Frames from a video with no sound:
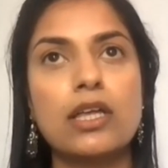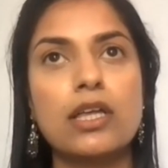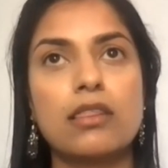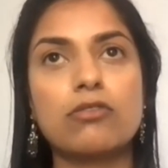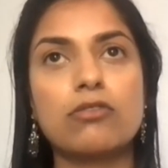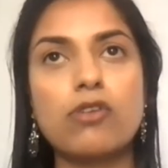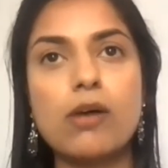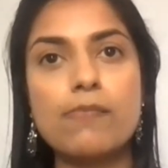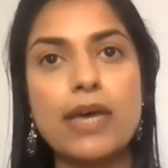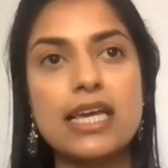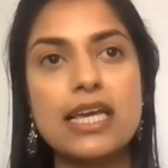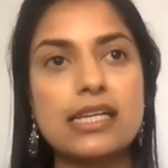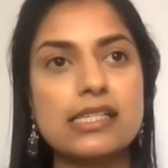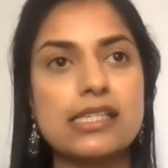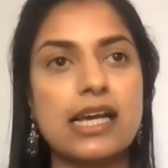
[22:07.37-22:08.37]
the
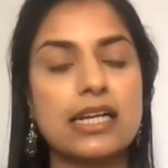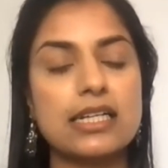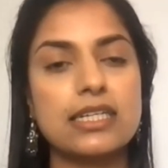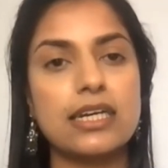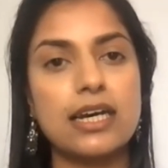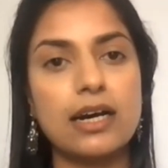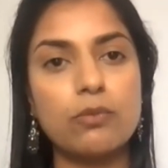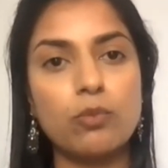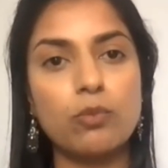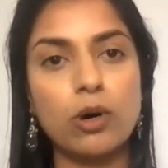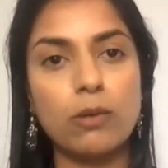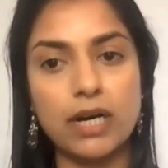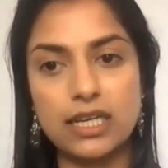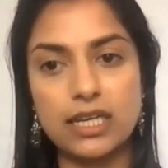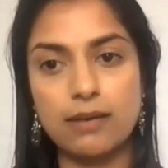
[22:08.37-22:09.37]
grant-making sector and what
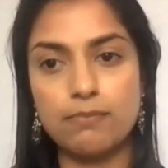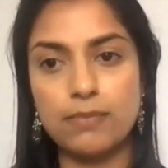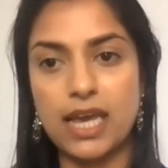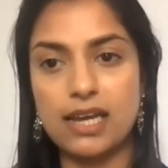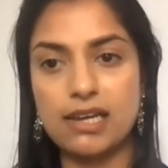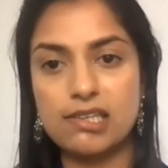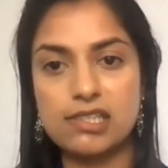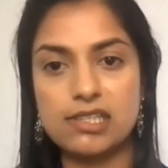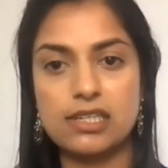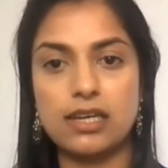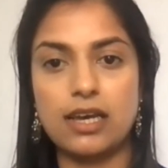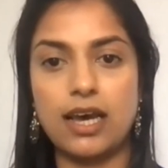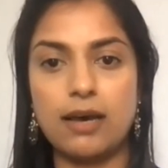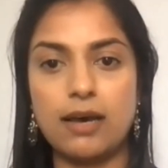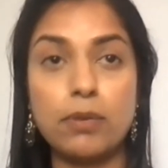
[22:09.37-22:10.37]
might come next
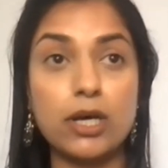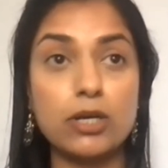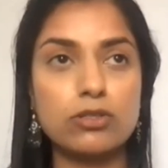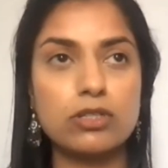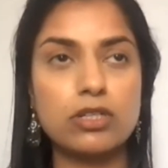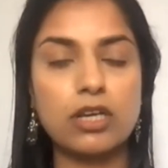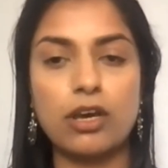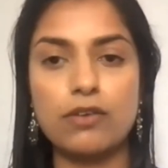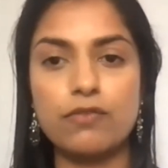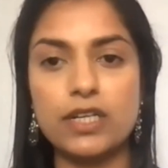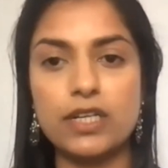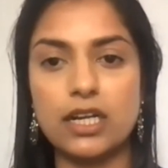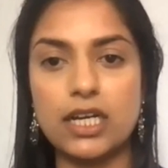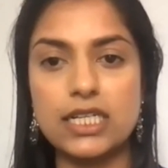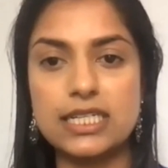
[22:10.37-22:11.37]

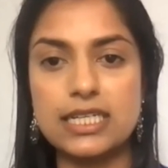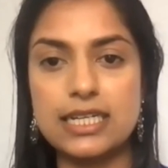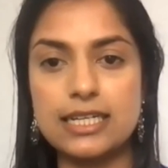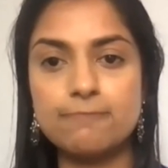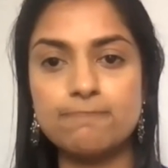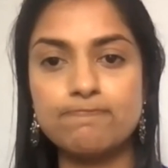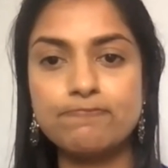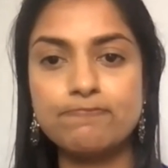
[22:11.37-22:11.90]
post-COVID-19.